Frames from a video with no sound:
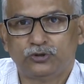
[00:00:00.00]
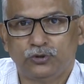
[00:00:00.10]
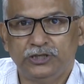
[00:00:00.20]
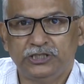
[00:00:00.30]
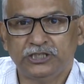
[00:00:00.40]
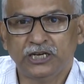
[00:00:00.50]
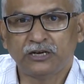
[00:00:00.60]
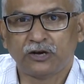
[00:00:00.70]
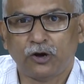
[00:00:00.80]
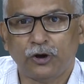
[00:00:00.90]
So, this is a
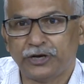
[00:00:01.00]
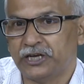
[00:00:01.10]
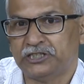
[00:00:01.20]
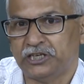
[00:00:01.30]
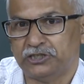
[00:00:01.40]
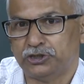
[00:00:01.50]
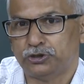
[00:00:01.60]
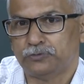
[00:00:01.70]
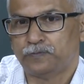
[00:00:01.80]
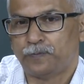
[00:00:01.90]
context
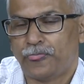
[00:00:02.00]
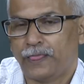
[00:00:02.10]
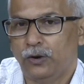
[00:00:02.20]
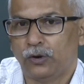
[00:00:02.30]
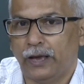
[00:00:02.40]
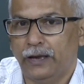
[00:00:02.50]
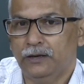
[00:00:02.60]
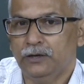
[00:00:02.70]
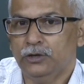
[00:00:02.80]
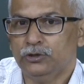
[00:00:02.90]
sense. Okay.
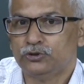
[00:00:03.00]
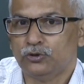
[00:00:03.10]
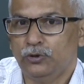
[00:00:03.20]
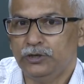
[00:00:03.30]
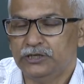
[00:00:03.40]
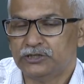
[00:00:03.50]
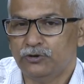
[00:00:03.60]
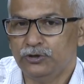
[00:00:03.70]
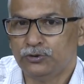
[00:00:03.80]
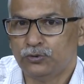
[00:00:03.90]
So, it is
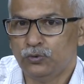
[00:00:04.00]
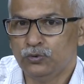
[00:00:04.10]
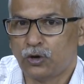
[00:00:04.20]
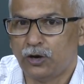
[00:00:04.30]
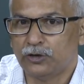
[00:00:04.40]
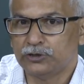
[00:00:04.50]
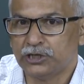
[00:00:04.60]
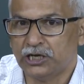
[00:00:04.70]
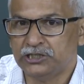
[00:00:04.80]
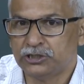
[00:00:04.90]
going to
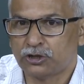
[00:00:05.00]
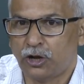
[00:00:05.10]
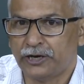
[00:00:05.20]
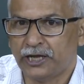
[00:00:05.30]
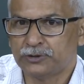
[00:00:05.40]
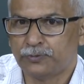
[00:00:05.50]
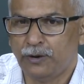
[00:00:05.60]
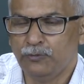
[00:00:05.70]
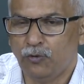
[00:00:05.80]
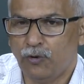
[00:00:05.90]
change its context
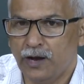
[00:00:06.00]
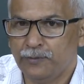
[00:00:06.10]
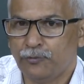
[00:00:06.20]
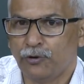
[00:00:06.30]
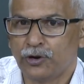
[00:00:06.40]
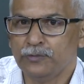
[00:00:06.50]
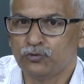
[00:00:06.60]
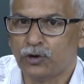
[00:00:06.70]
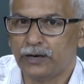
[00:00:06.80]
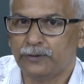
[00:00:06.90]
from one program
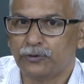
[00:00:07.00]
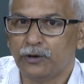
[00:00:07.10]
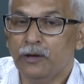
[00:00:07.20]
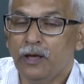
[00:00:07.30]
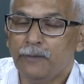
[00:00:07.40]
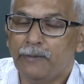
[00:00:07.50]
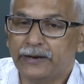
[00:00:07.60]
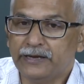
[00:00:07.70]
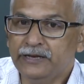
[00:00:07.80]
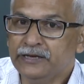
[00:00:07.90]
to the other program.
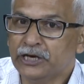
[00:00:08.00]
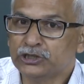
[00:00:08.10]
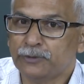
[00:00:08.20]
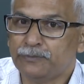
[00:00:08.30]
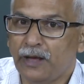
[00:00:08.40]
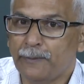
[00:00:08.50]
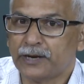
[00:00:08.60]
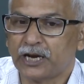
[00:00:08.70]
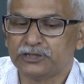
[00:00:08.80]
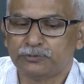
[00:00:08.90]
But in case of DMA
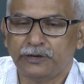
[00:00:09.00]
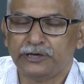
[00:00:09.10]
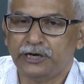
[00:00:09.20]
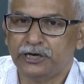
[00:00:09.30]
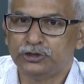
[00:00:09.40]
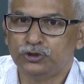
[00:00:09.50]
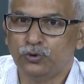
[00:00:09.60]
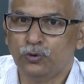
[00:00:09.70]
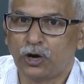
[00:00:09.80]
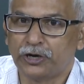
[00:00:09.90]
transfer, there is
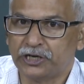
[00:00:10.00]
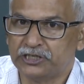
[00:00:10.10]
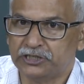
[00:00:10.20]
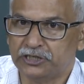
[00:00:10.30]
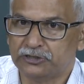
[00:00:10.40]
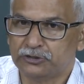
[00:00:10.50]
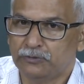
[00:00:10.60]
no context change.